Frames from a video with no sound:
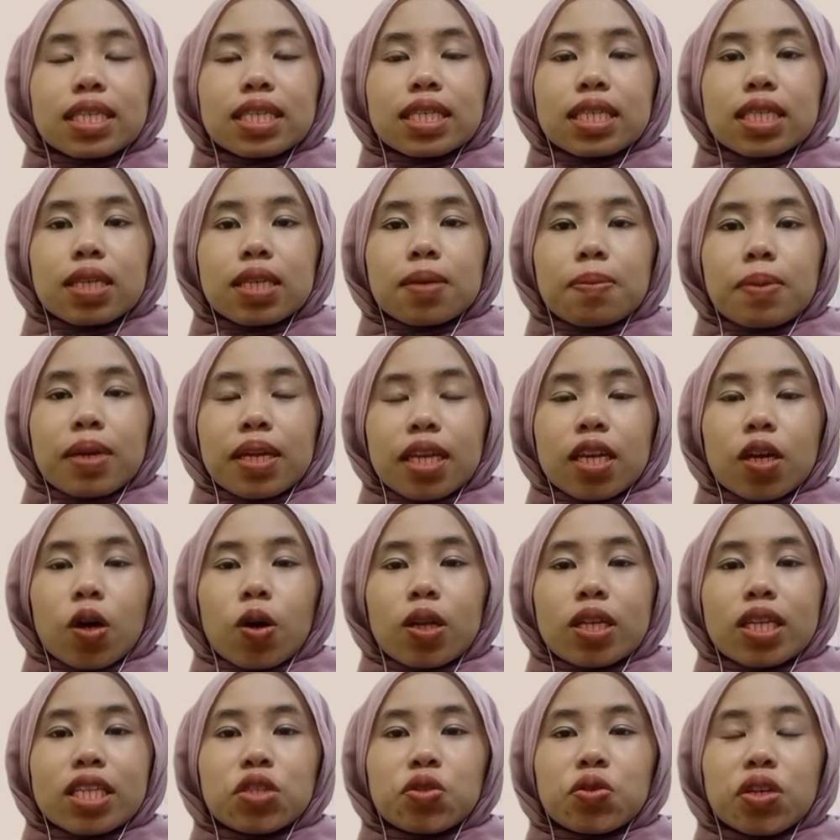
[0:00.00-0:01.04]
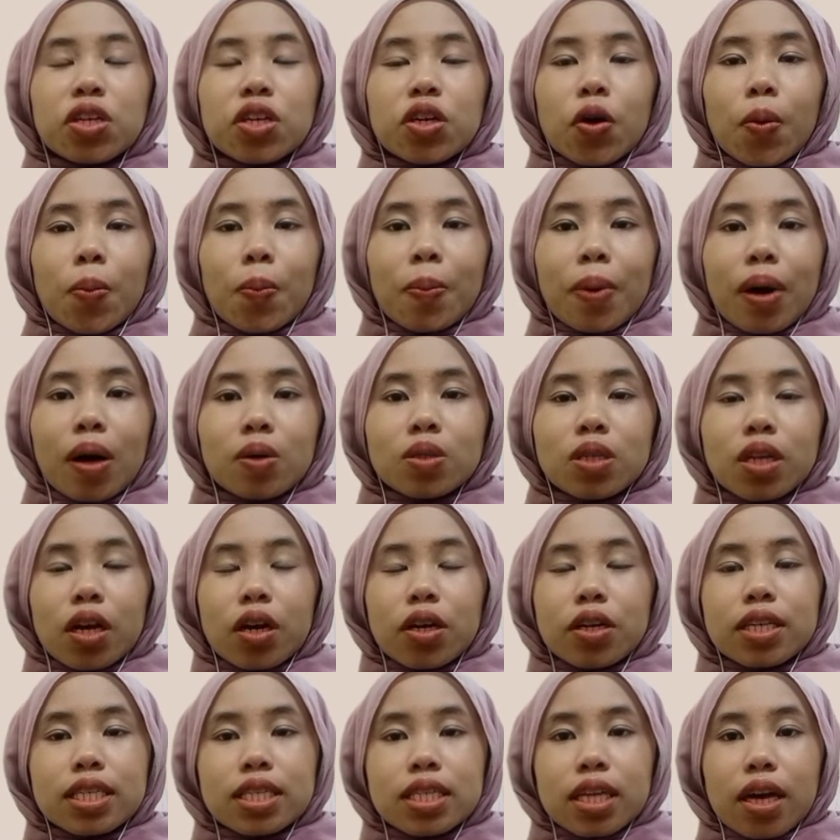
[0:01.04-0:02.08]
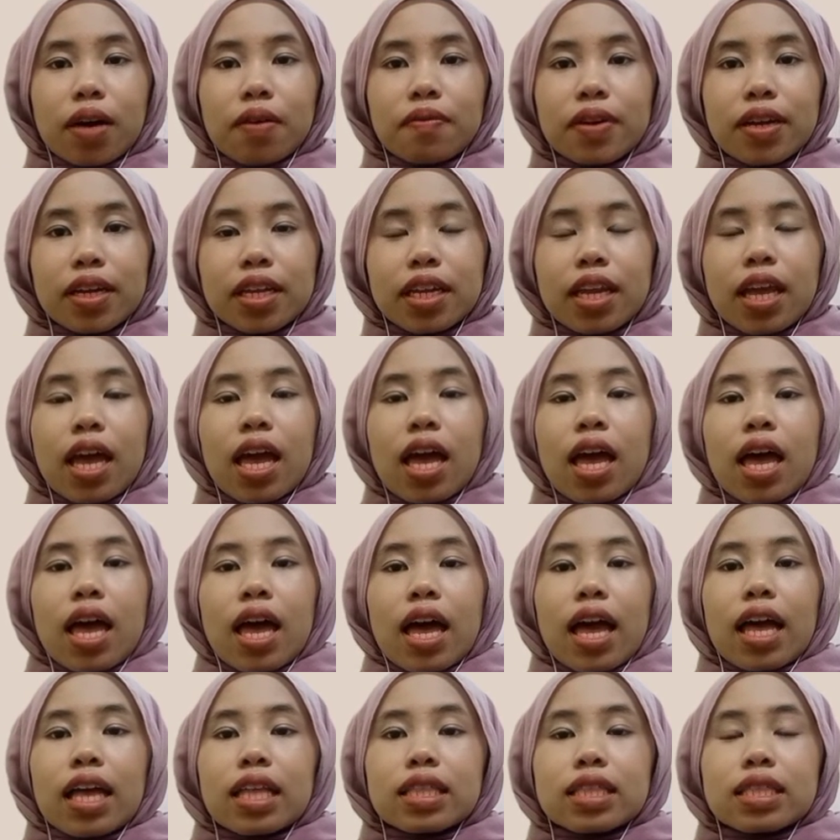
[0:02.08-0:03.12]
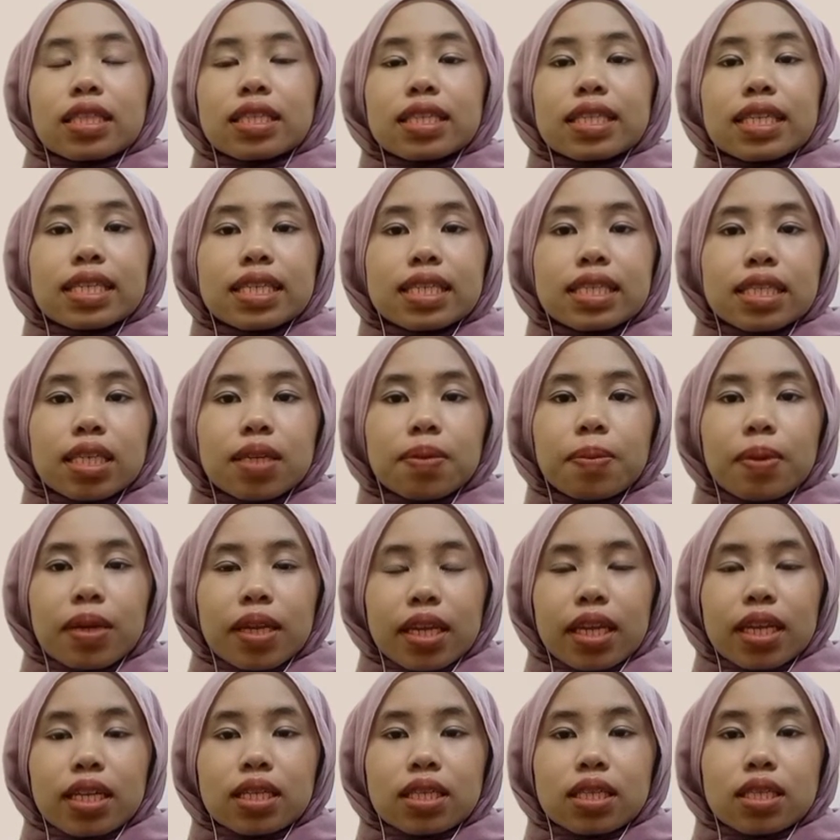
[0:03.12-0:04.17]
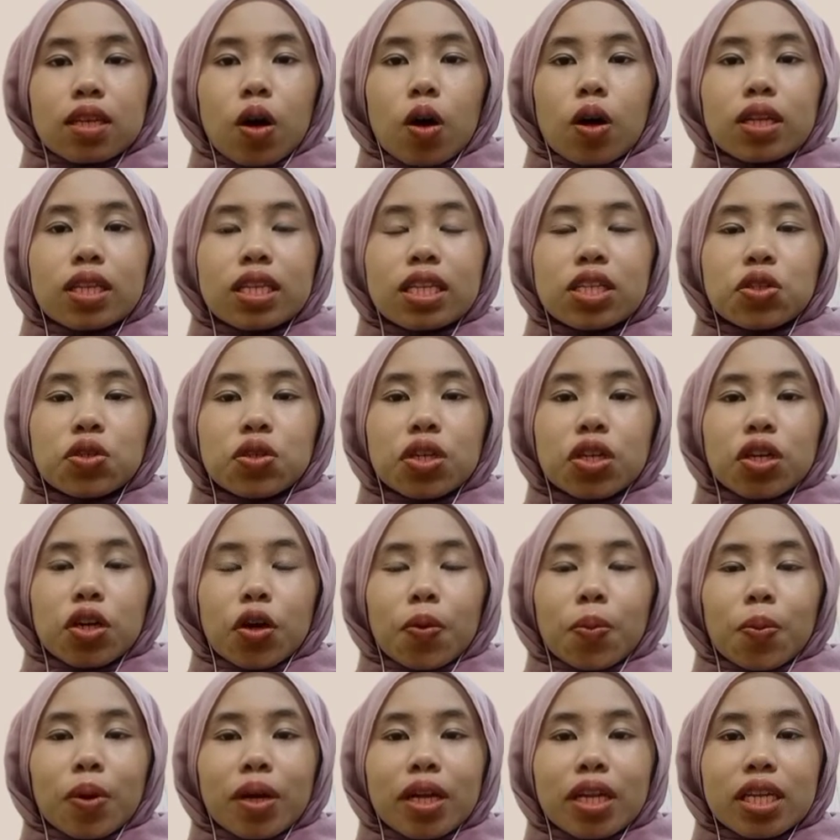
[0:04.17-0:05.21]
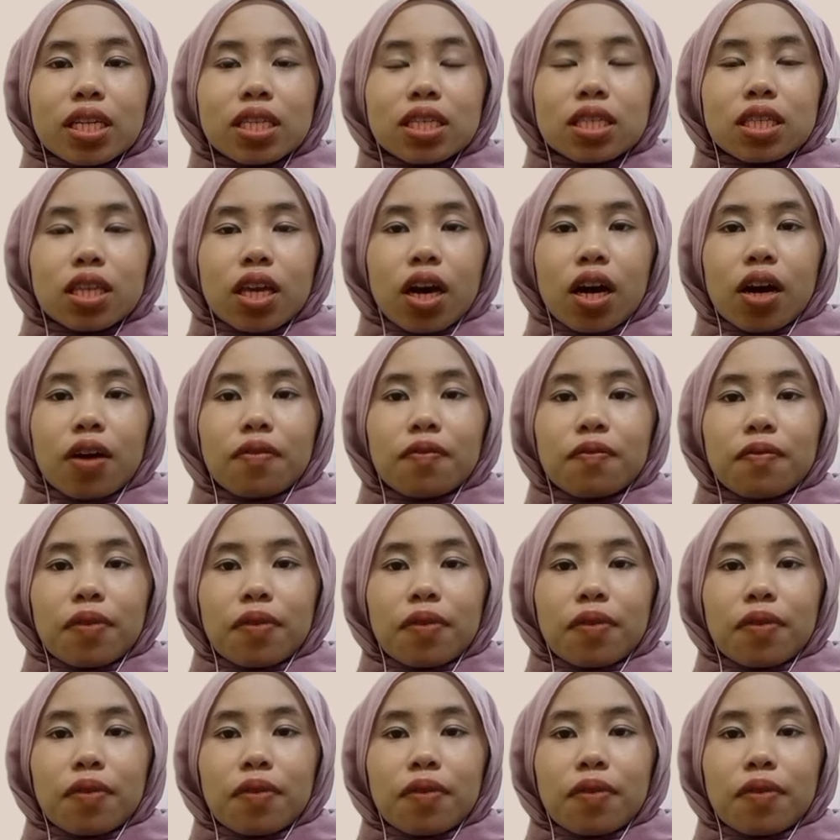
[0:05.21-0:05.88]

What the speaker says: 60 minutes, only 3 compounds are discovered. At 60 minutes, only 3 components that are